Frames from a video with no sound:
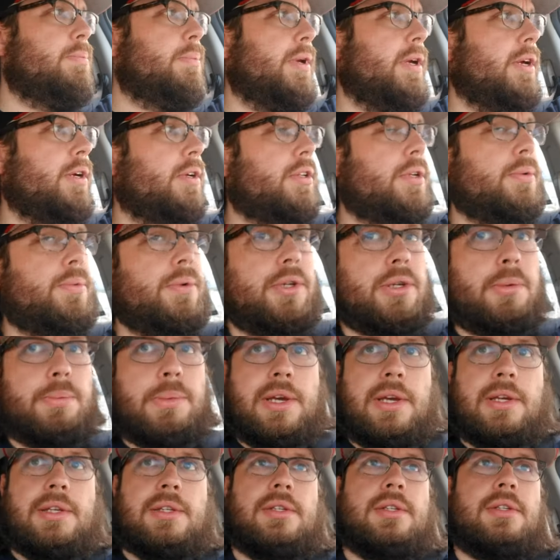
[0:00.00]
apparently when you
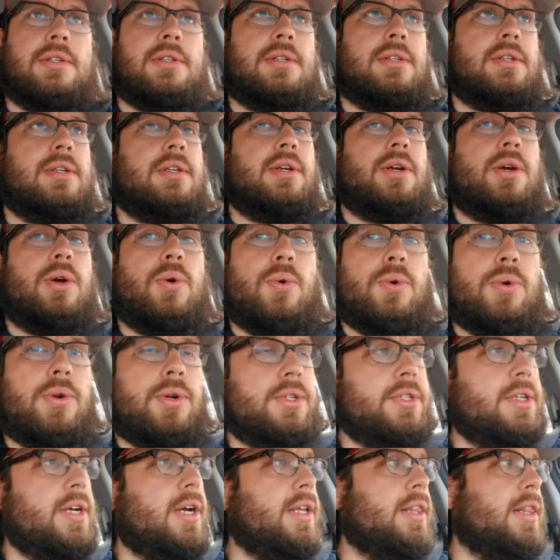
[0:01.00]
make
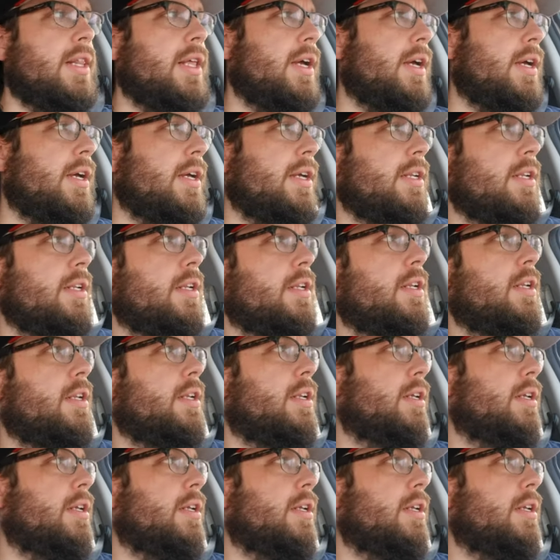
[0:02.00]
orders online,